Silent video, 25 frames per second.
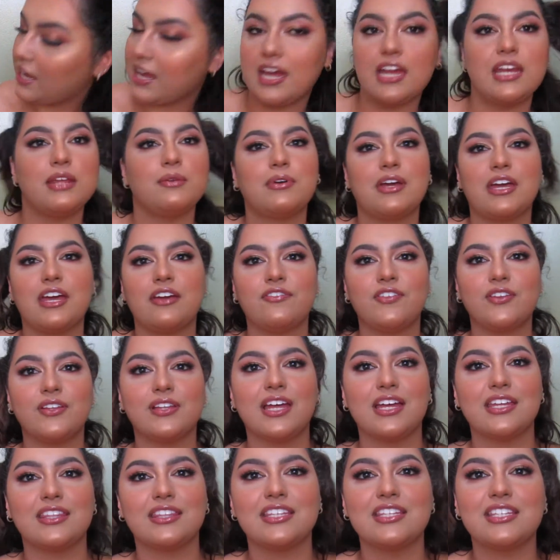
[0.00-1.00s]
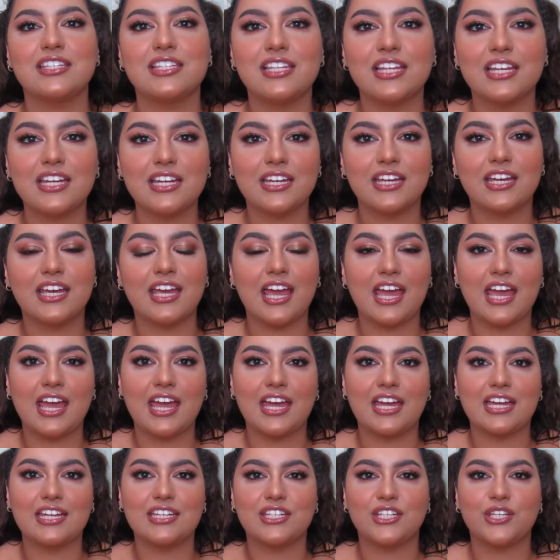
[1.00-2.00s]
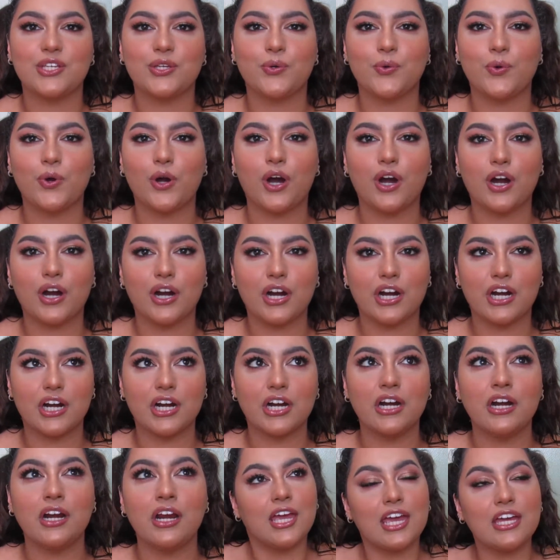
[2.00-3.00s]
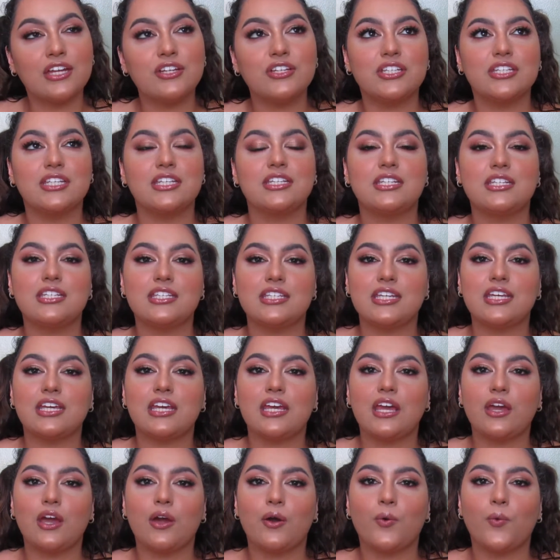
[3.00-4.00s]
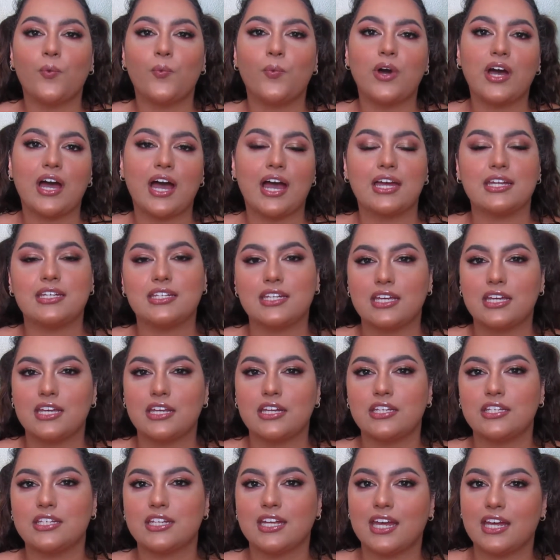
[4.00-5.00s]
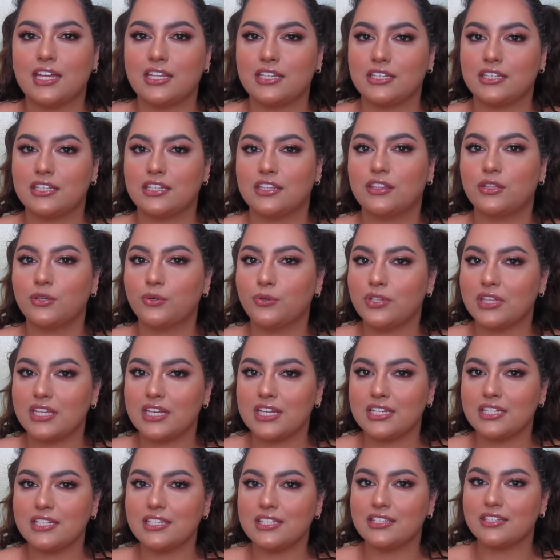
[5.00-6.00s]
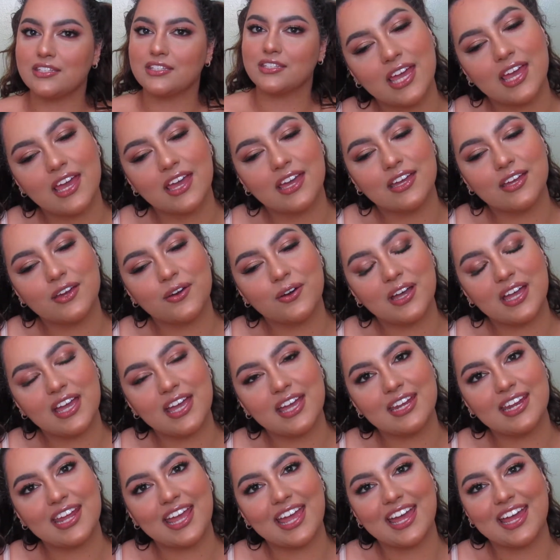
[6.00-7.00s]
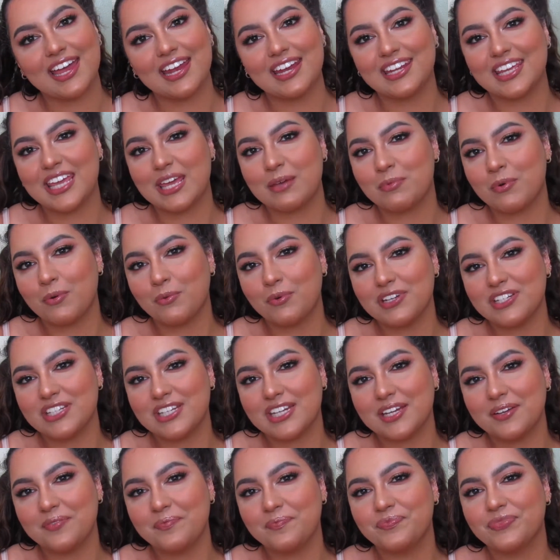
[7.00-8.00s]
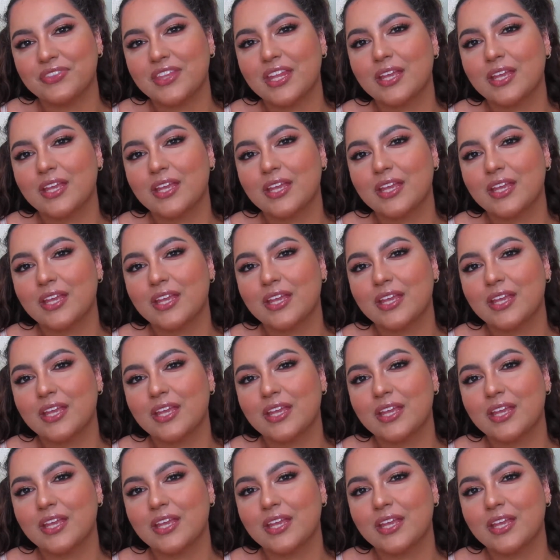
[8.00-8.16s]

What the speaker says: Anyway, if you like this look and you are interested to see what I did to get through this, go ahead and keep on watching.